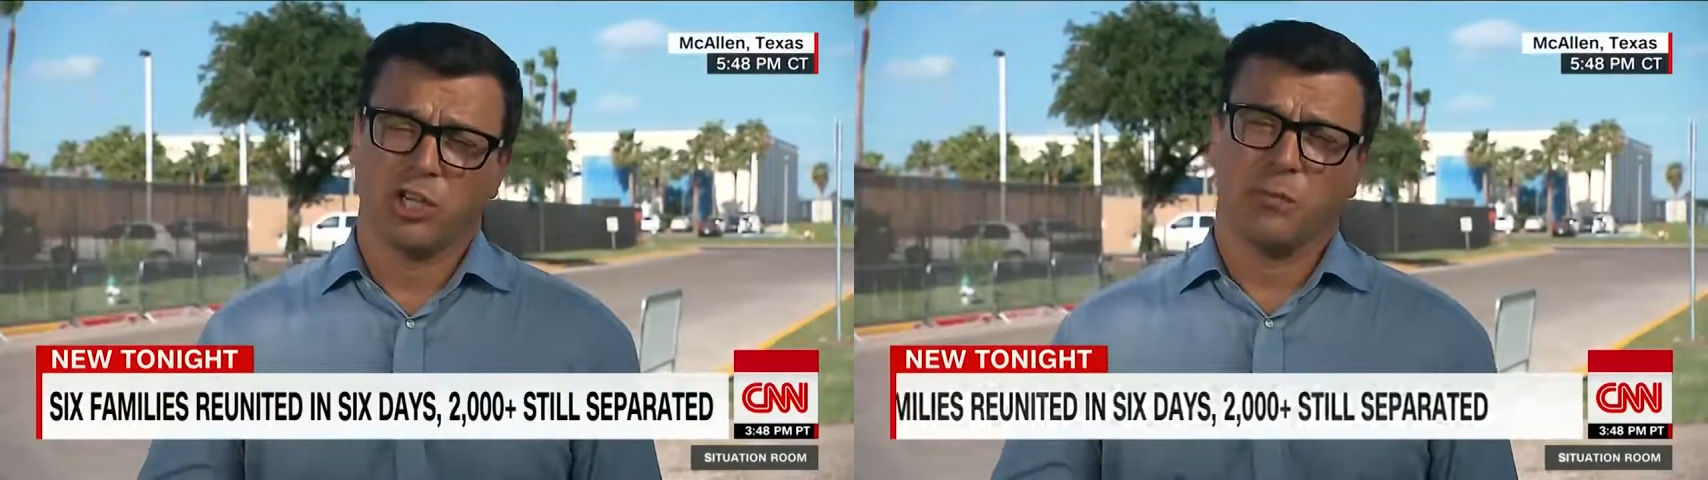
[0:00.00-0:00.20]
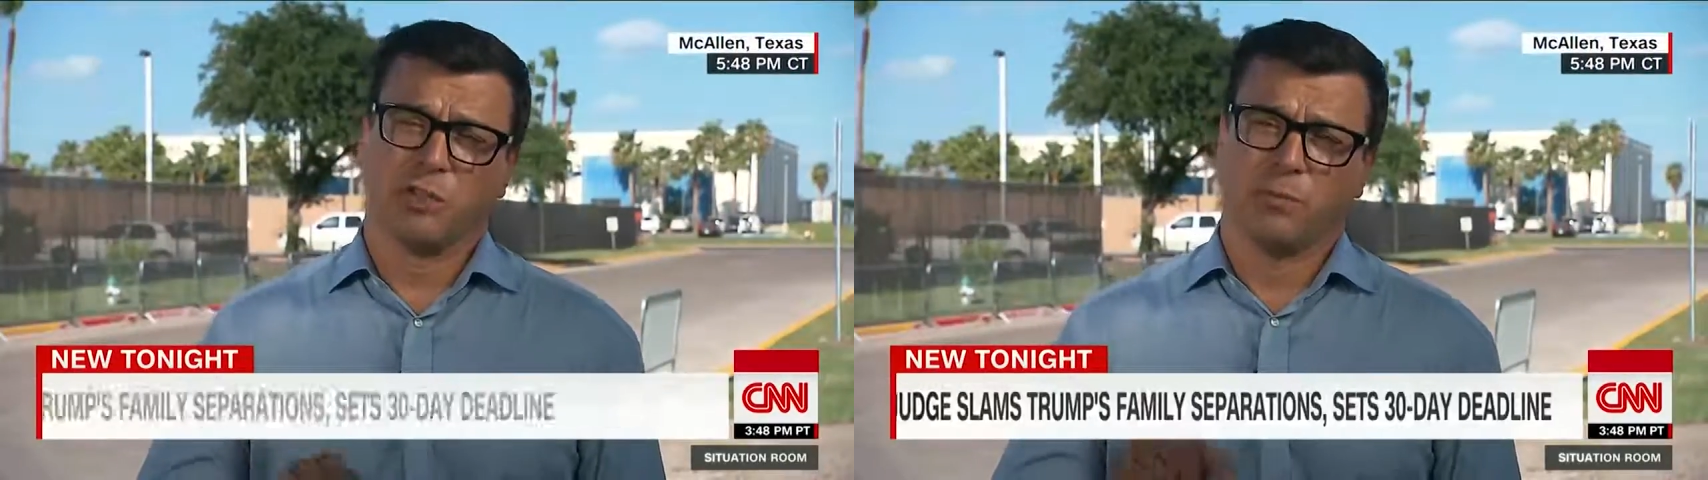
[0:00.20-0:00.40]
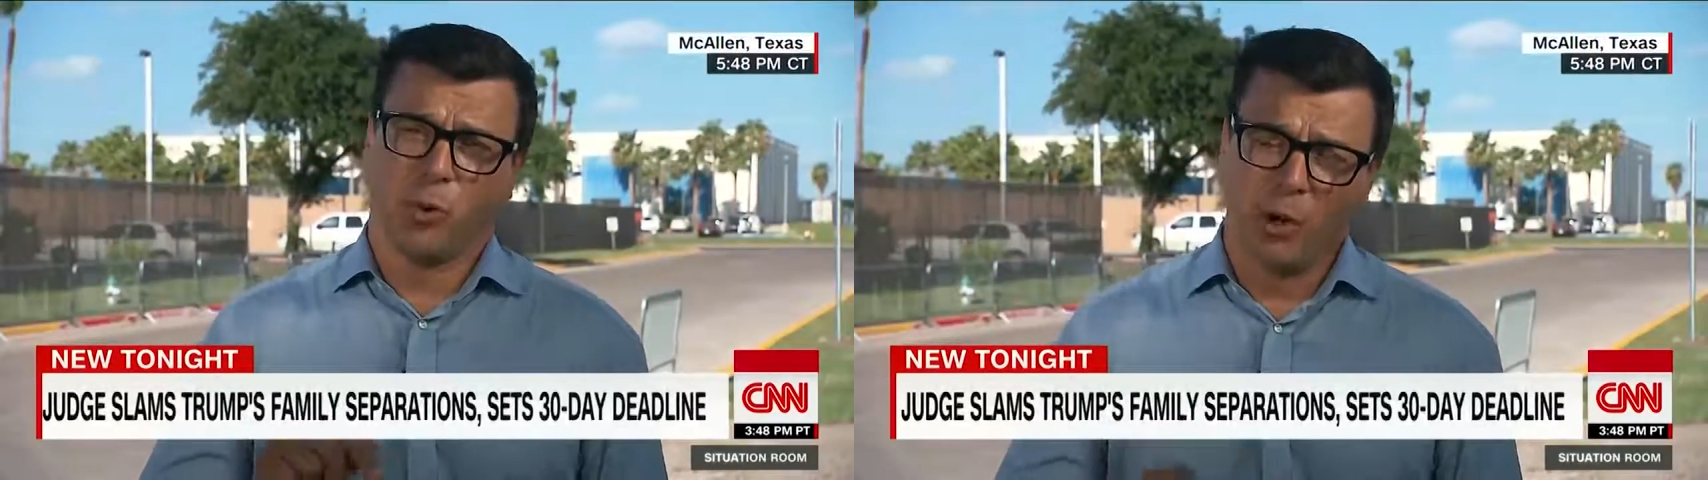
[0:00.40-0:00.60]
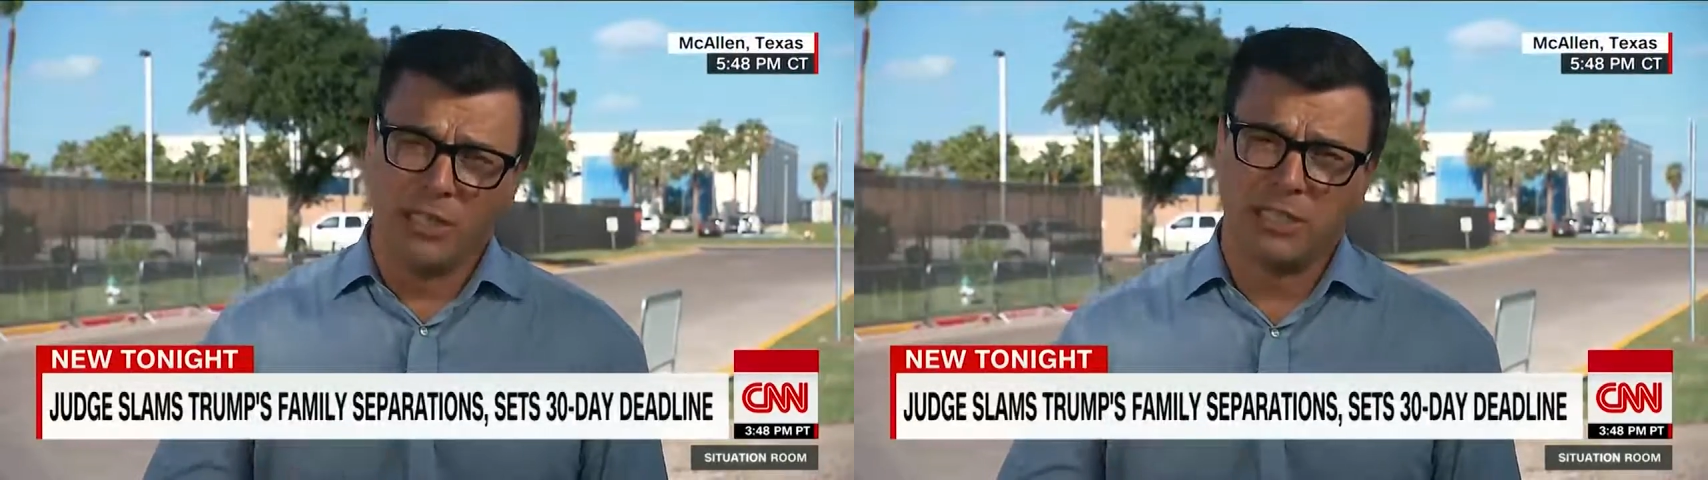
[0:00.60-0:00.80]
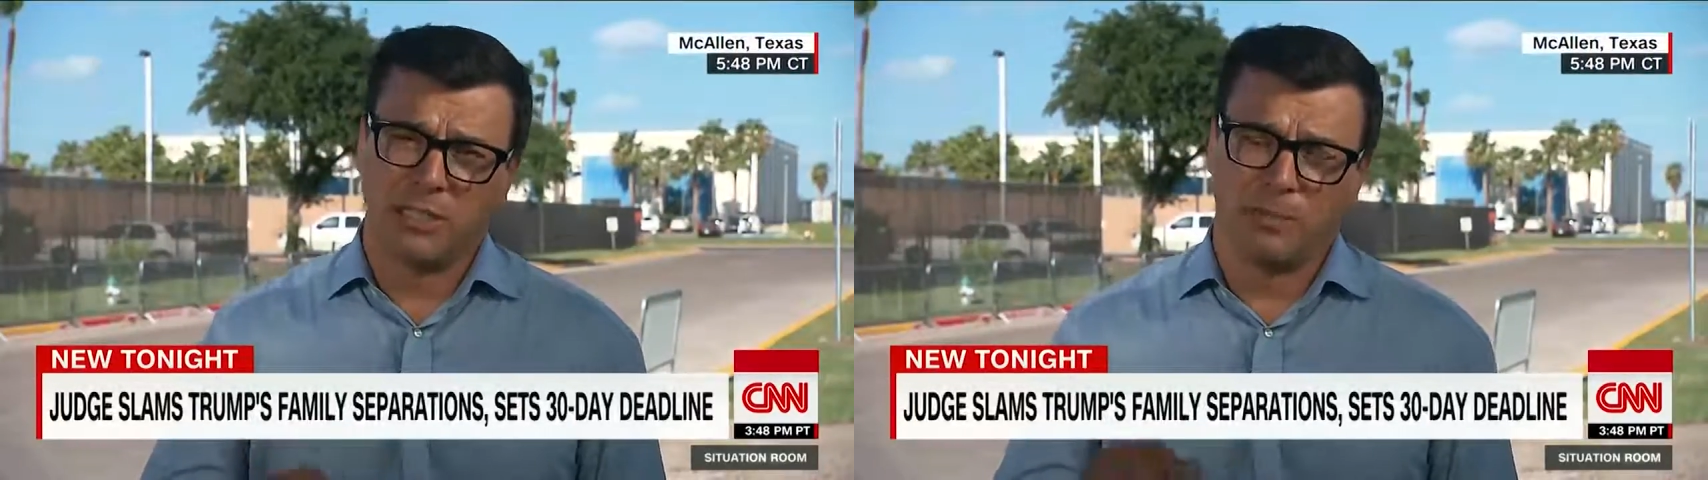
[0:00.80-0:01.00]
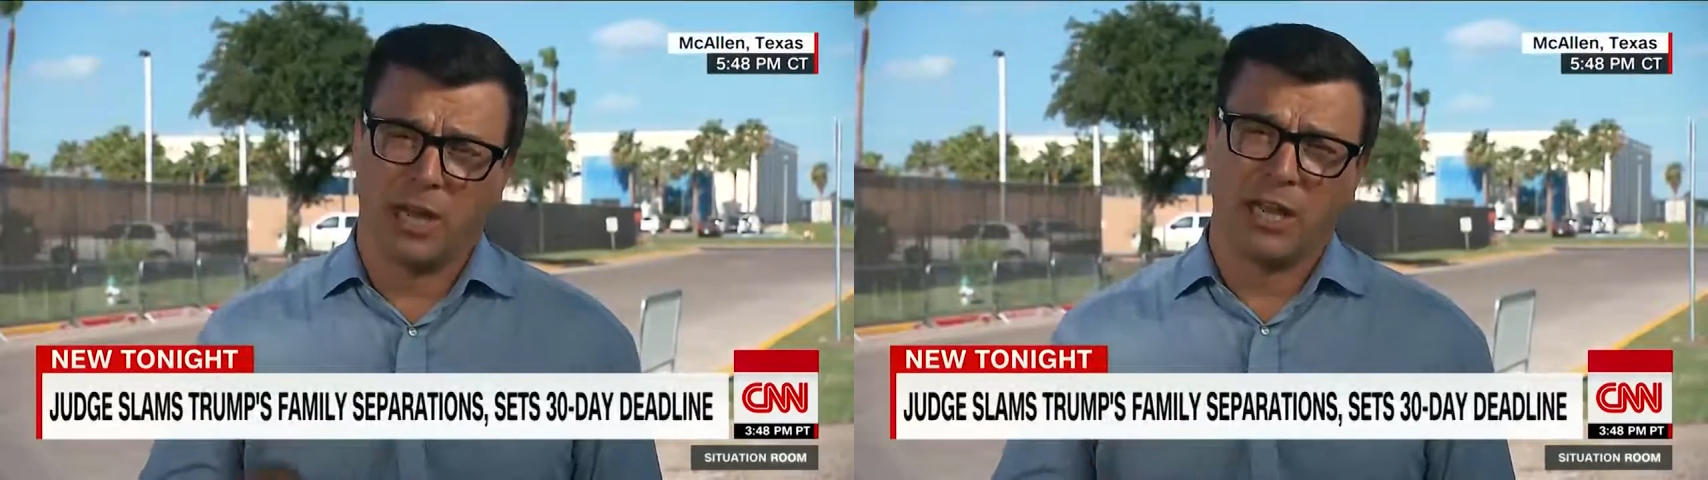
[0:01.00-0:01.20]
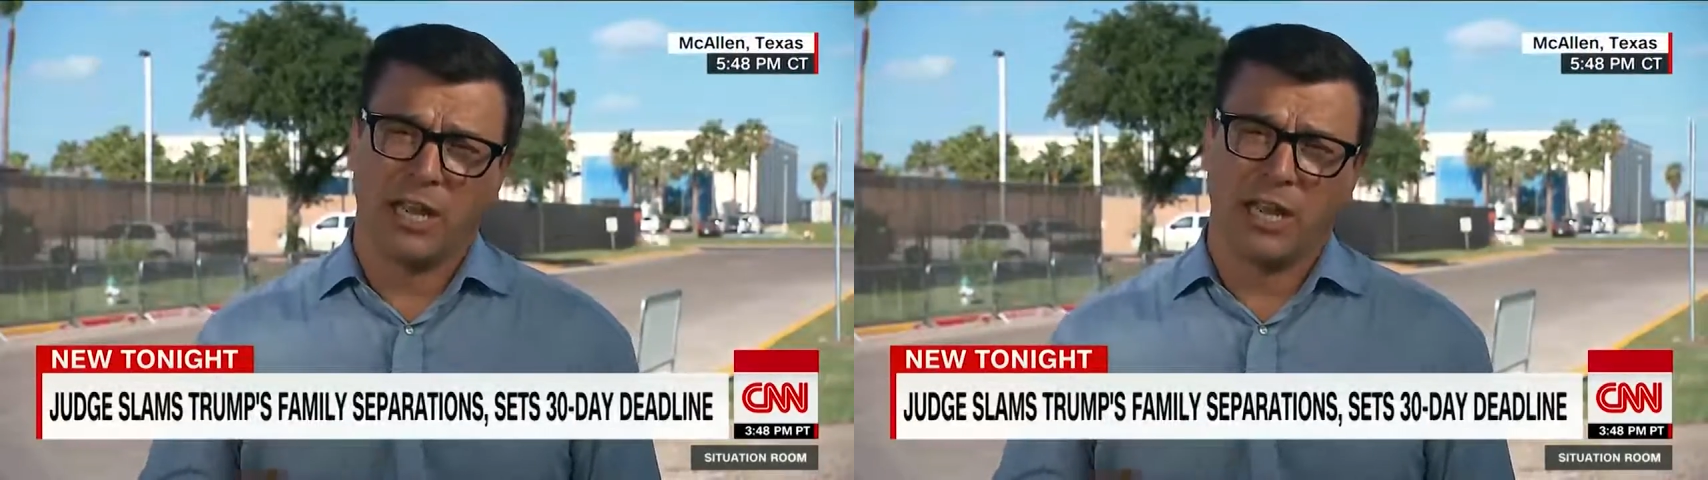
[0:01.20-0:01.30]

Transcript: that was appointed by